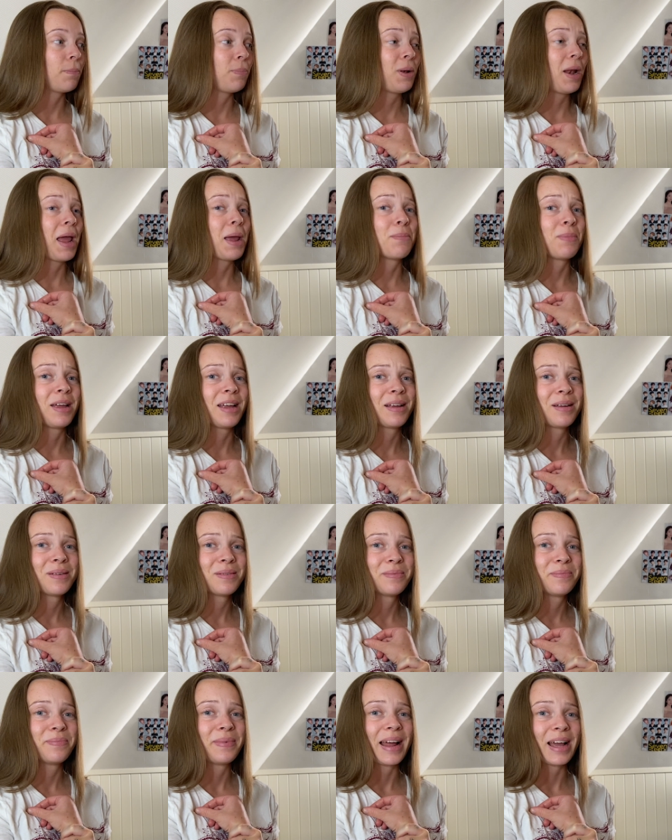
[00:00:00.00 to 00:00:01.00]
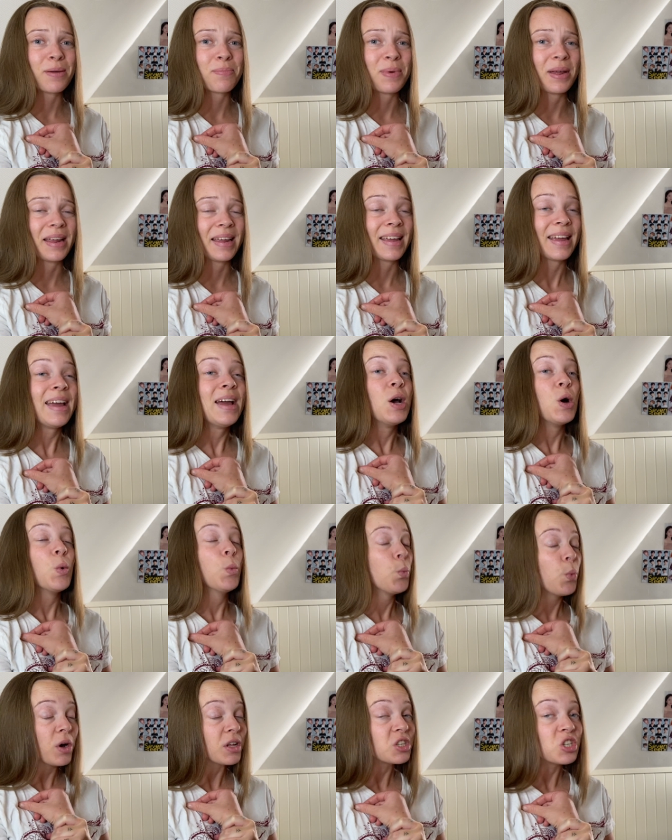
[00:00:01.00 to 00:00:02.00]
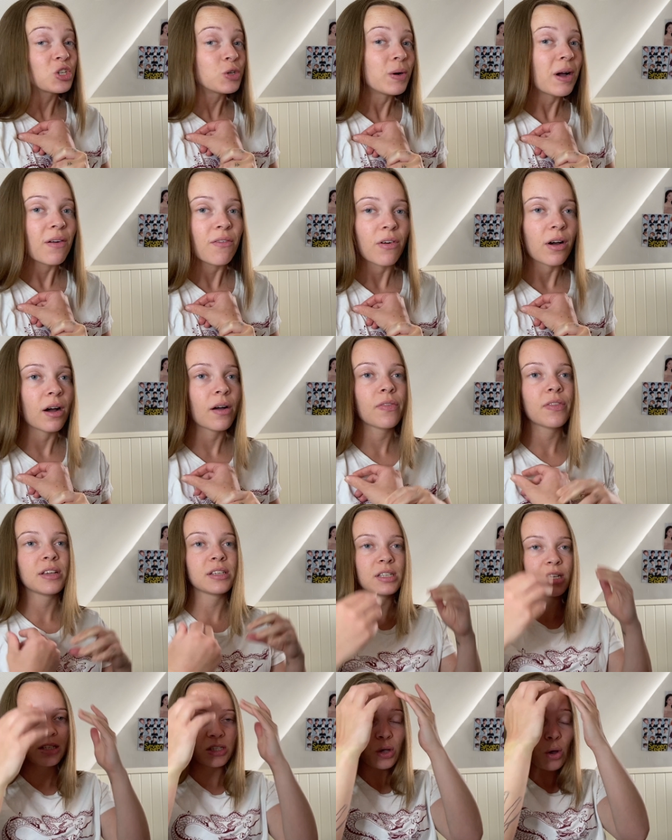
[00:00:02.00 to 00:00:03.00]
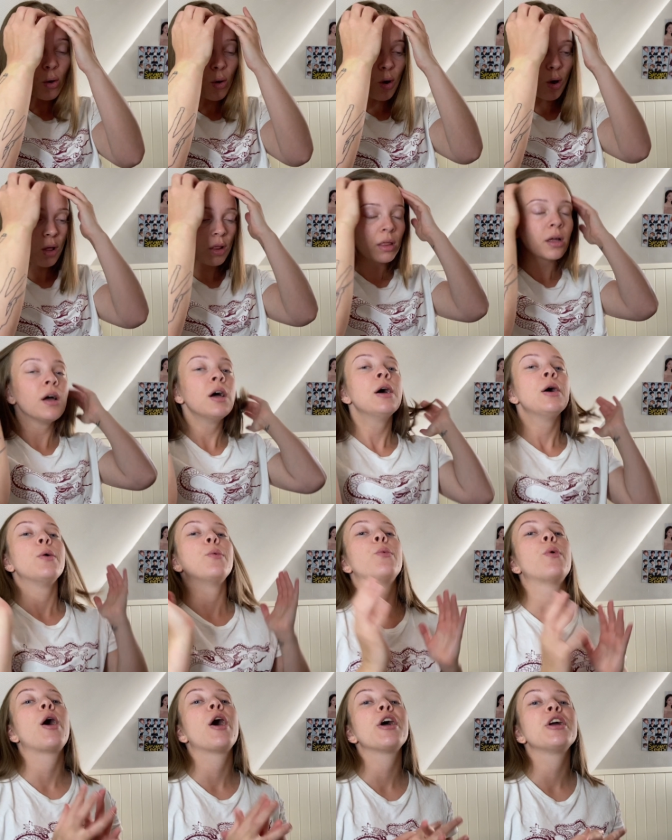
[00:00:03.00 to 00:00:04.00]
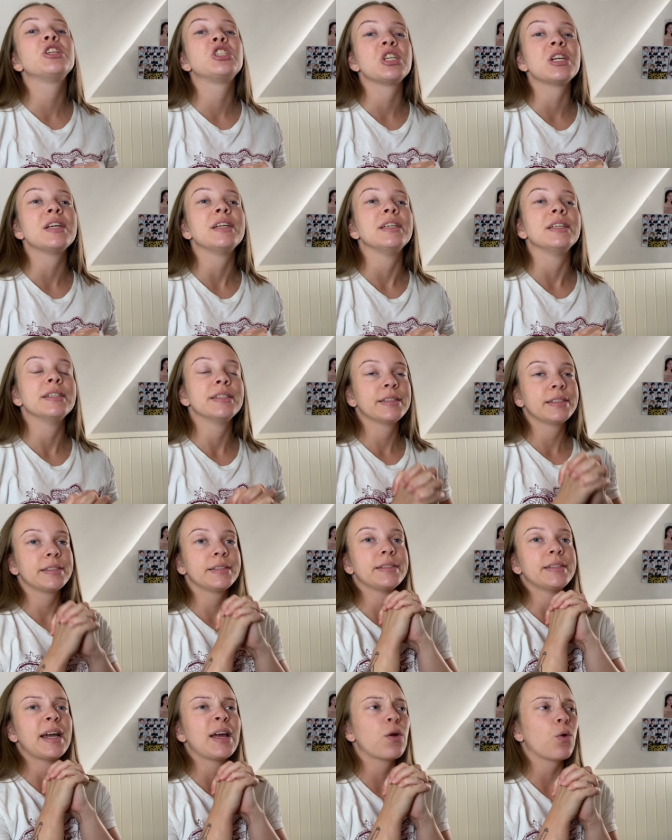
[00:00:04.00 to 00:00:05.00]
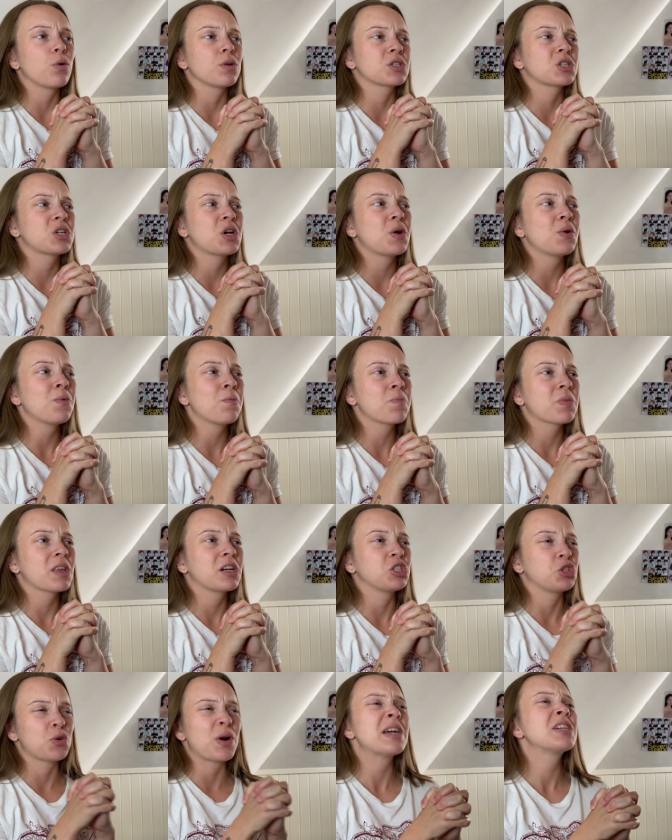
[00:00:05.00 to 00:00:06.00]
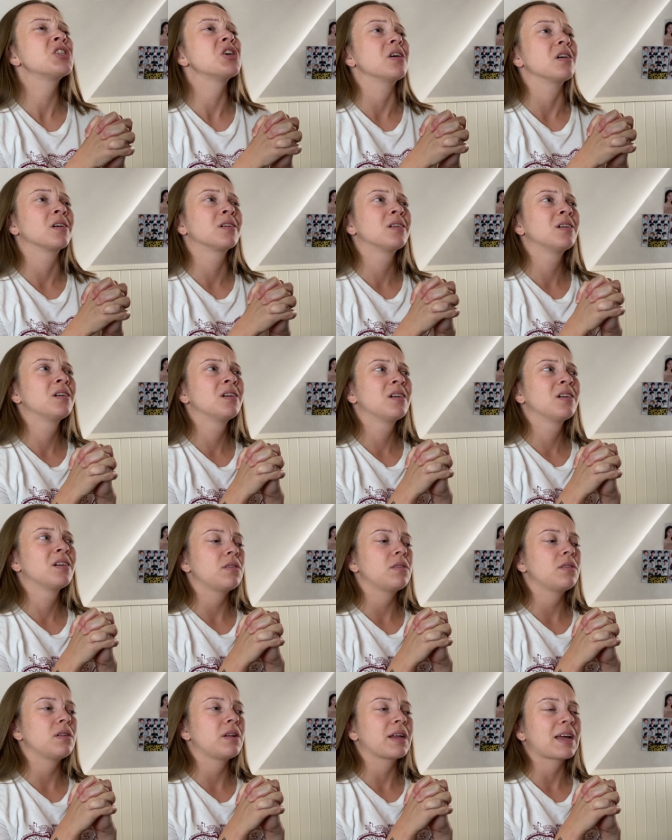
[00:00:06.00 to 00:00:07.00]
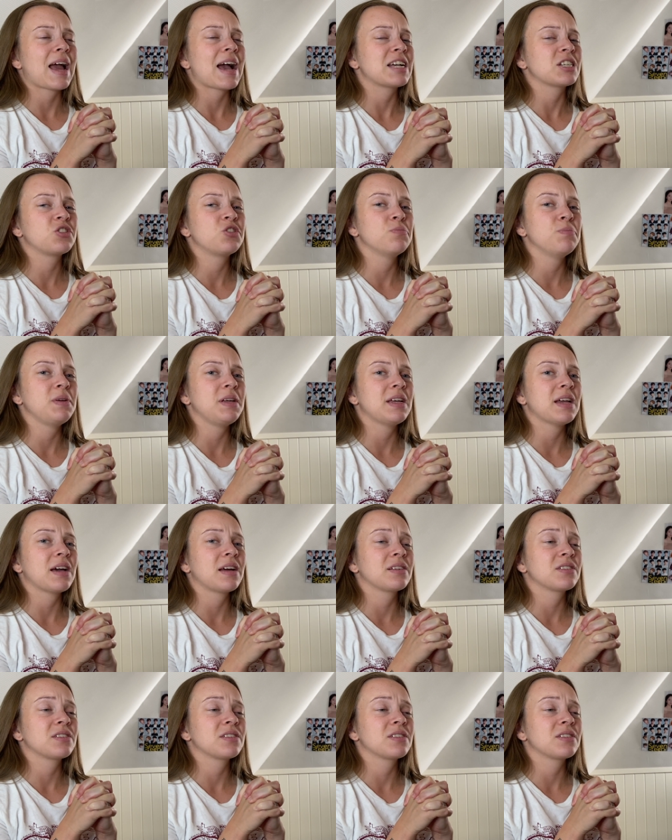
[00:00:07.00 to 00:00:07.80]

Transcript: blaming Blackpink whatsoever. This is all YG. And also Treasure. Like has to be a